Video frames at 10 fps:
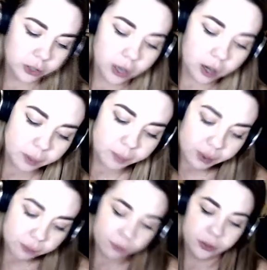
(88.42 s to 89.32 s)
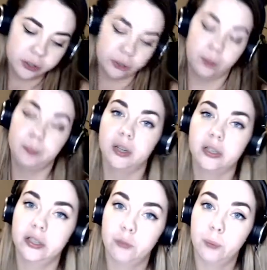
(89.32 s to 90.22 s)
Autonomy refers to a
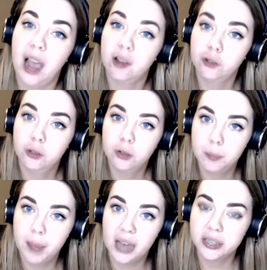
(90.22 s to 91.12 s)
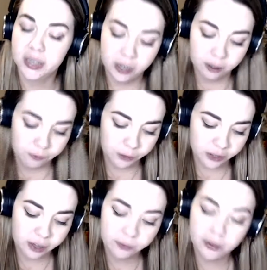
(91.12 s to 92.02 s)
person's rational capacity
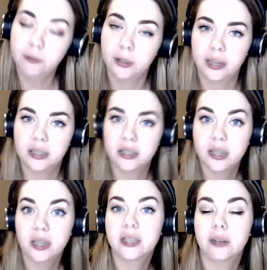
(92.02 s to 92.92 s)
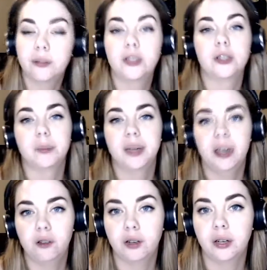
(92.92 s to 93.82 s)
for self-governance and
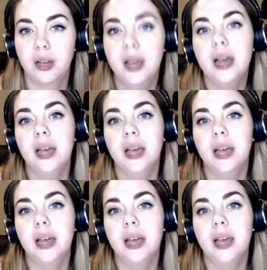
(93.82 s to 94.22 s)
self-determination.